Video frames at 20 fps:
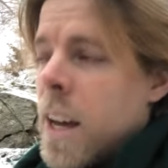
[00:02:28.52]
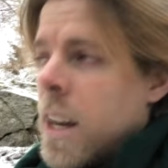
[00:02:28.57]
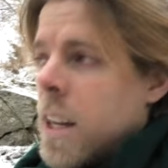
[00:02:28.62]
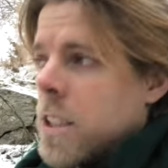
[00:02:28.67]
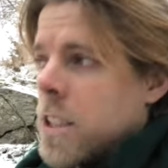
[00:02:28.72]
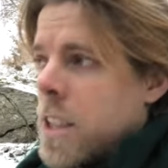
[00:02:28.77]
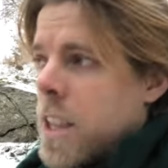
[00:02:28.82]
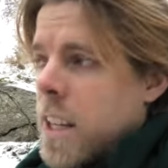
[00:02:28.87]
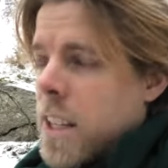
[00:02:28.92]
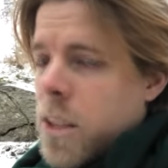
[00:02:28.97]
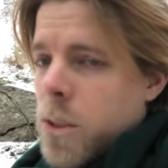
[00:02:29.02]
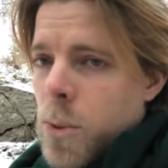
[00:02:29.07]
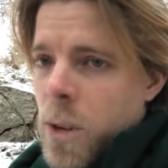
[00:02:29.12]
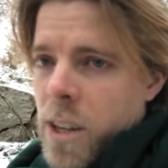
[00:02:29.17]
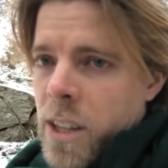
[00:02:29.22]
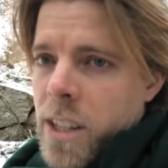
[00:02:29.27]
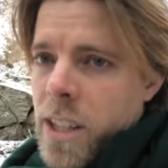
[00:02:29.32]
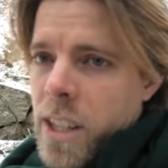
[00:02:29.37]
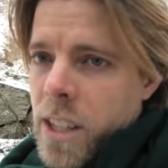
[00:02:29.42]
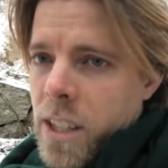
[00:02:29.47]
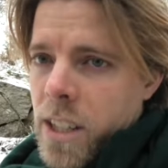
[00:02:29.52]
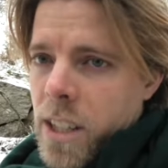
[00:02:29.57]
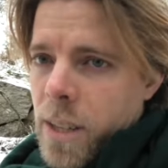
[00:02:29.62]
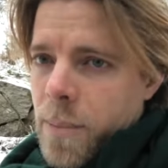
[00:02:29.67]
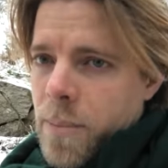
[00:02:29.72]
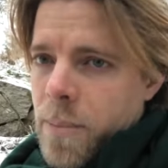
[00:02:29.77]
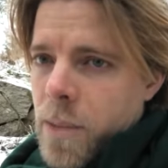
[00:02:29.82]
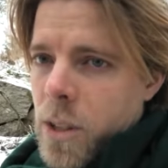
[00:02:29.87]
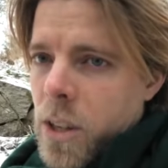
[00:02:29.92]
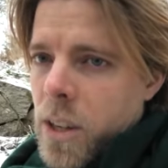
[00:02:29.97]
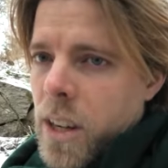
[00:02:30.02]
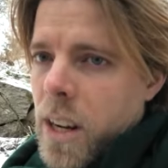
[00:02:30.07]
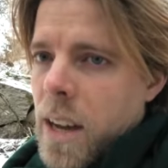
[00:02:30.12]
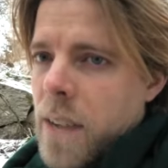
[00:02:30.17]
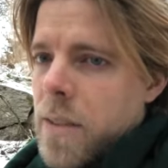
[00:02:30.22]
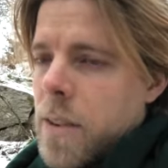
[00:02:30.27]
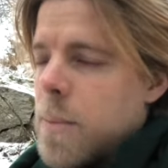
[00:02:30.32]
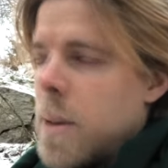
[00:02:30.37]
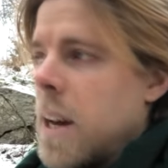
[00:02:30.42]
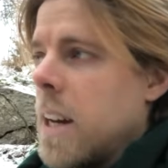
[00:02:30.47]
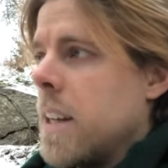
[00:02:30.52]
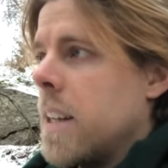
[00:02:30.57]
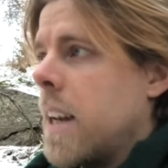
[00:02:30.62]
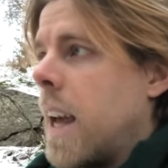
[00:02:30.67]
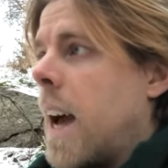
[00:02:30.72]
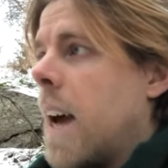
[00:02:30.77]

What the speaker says: So that is one teaching you can have in mind,